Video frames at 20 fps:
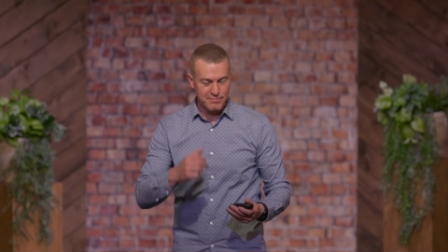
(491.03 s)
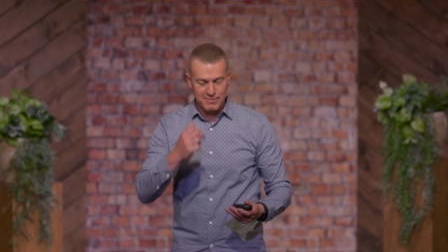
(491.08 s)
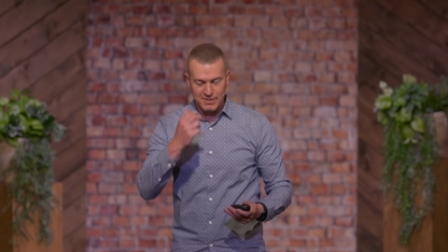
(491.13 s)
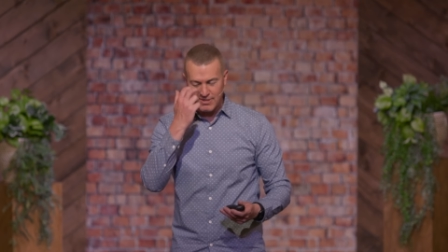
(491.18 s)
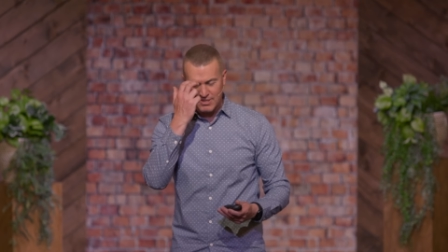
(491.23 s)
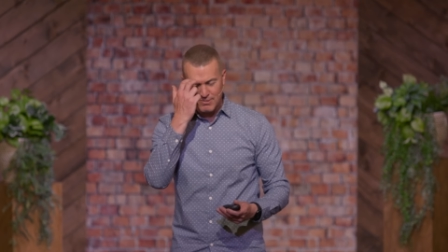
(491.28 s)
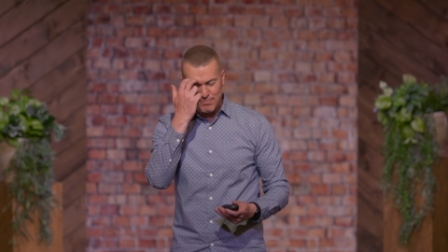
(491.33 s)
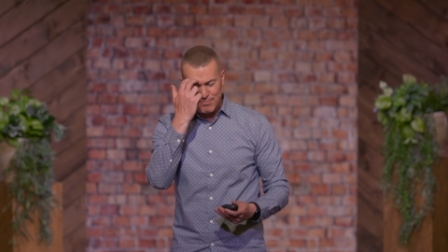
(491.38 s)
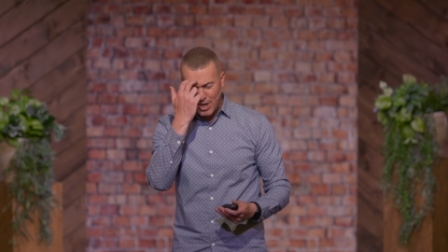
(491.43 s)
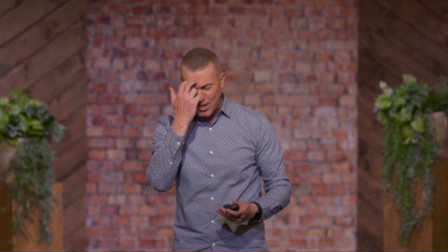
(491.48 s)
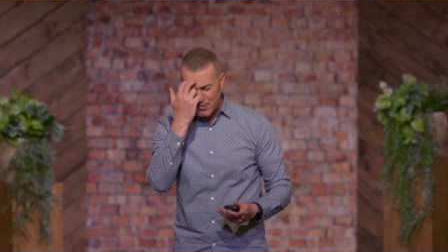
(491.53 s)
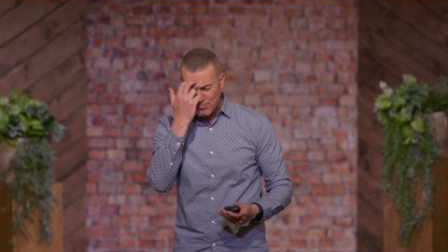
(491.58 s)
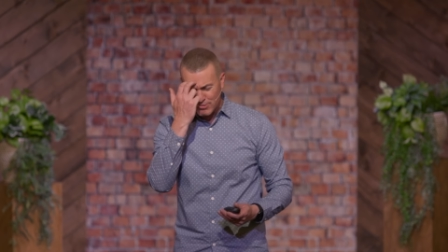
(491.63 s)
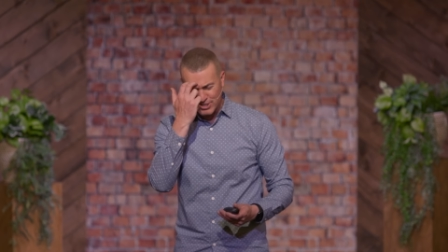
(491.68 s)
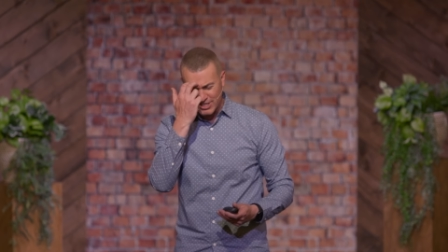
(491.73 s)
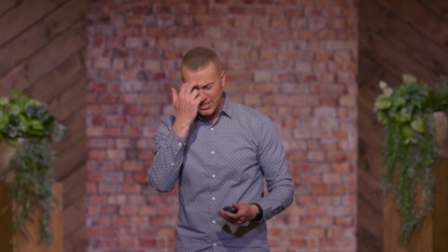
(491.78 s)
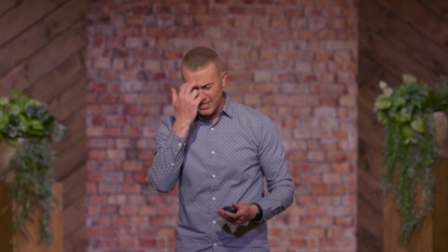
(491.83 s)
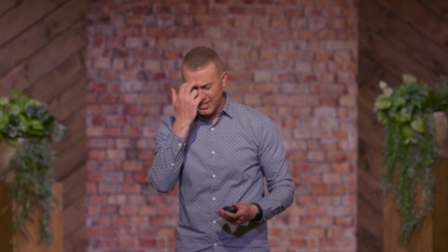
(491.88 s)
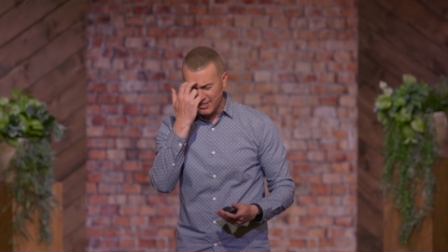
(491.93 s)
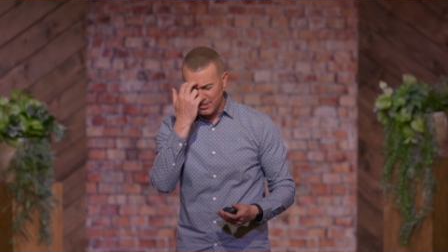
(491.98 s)
His mom was
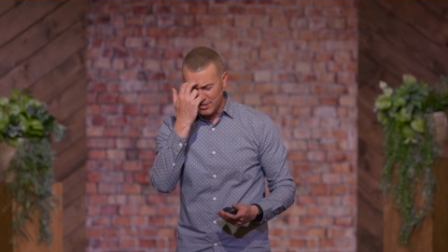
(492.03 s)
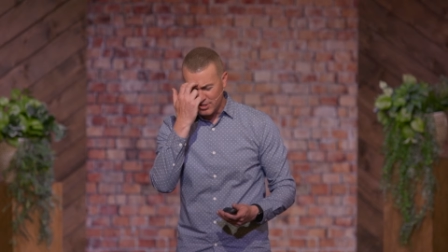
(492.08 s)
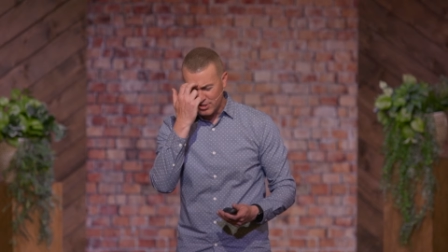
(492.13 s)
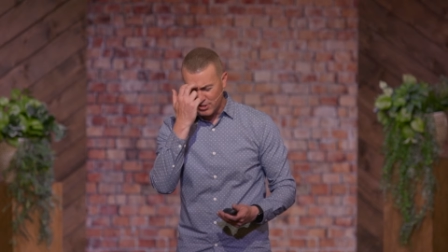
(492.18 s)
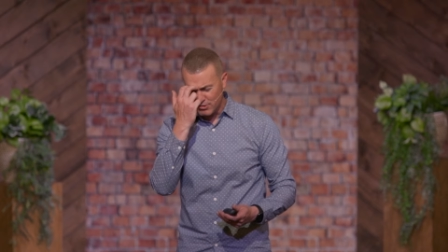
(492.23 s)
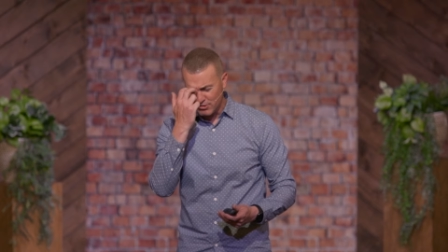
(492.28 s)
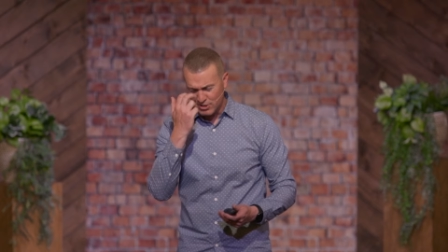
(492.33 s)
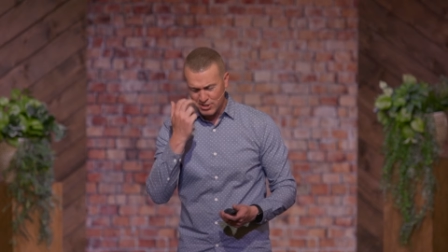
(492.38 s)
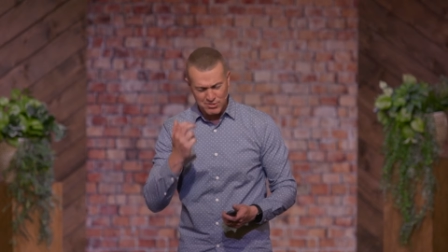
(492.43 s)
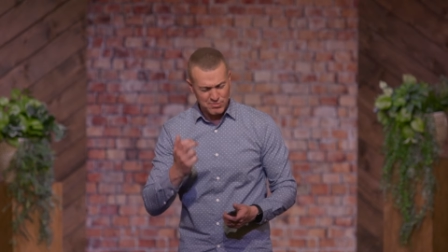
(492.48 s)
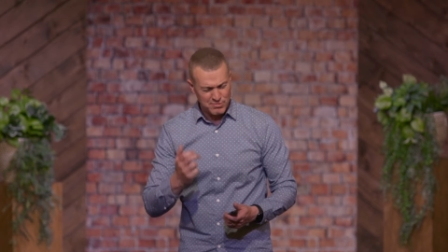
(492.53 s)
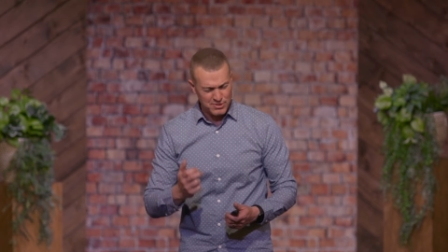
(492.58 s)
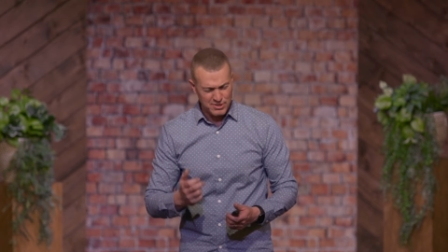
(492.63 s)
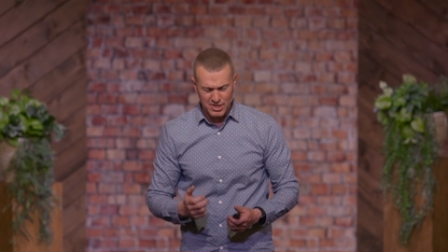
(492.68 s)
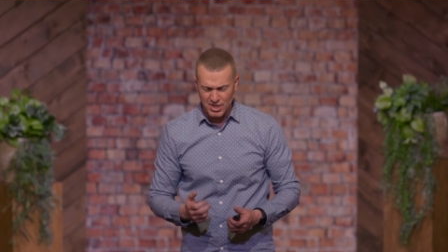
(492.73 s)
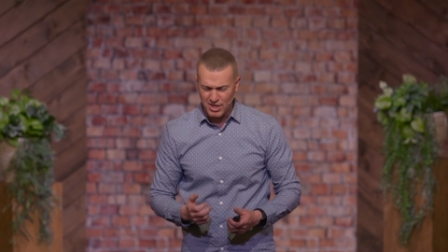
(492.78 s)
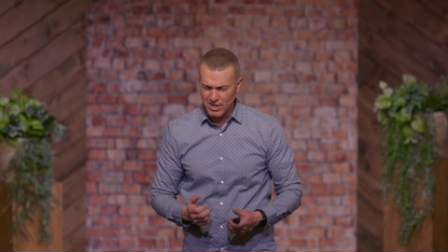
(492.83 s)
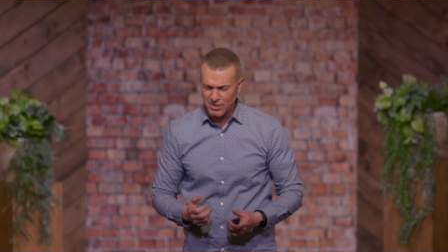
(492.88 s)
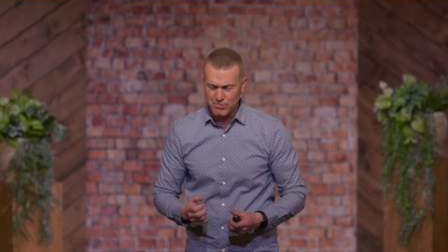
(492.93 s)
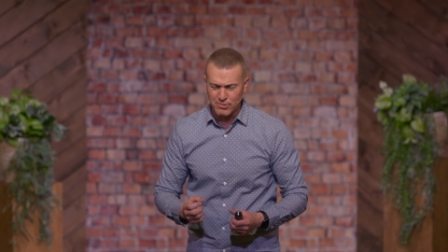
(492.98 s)
in on this too, which is really
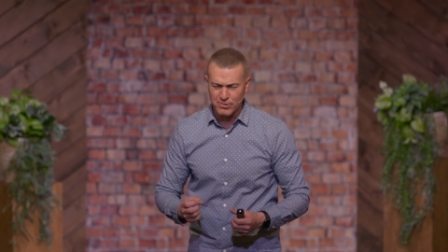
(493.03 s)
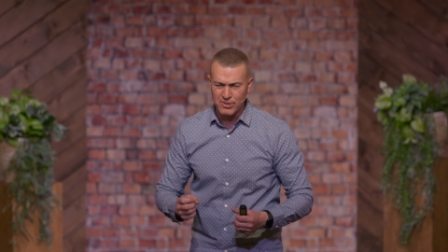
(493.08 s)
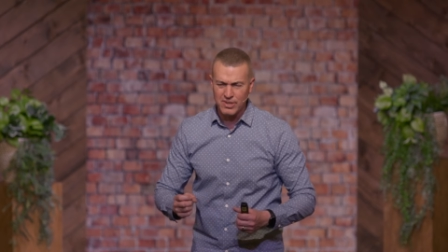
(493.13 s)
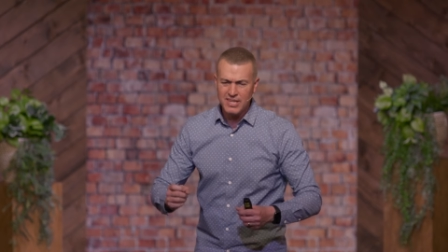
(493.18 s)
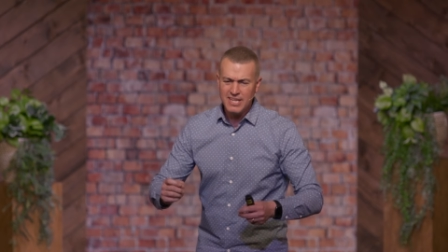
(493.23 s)
awkward.